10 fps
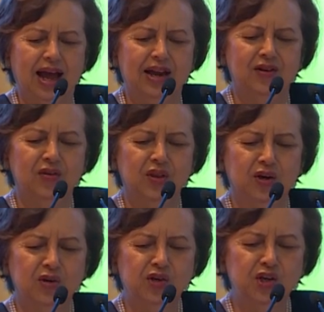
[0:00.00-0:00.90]
And the
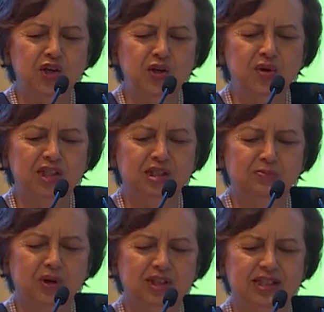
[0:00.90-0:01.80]
continuous
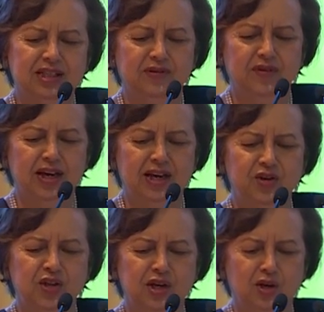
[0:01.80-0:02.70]
positive
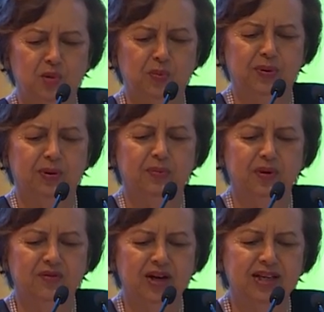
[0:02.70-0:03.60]
energy loop
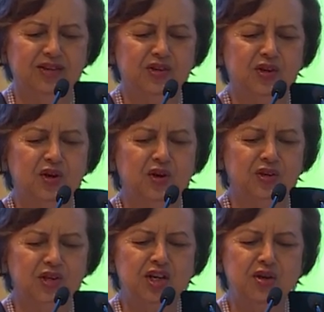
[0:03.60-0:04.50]
provides
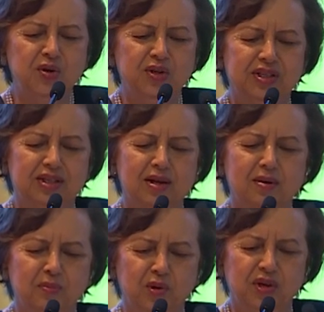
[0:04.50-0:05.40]
continuous
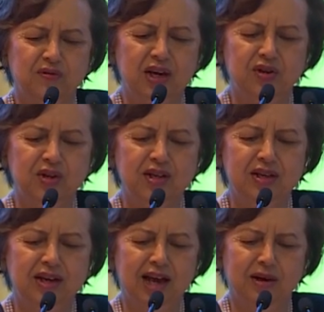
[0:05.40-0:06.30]

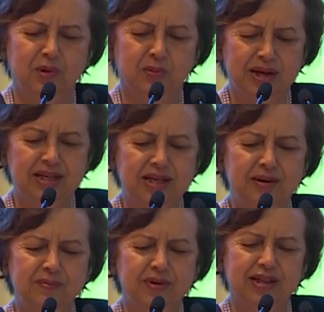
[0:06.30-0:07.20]
motivation and
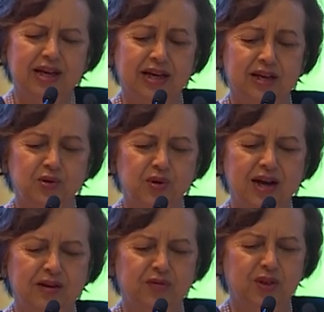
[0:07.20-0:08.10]
momentum that can
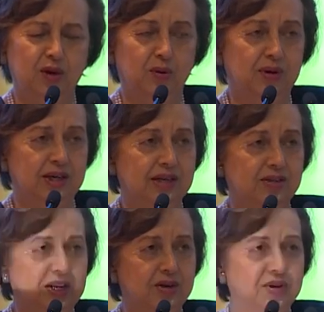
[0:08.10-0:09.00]
drive the
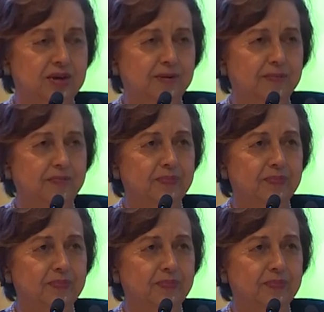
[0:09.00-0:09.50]
organization.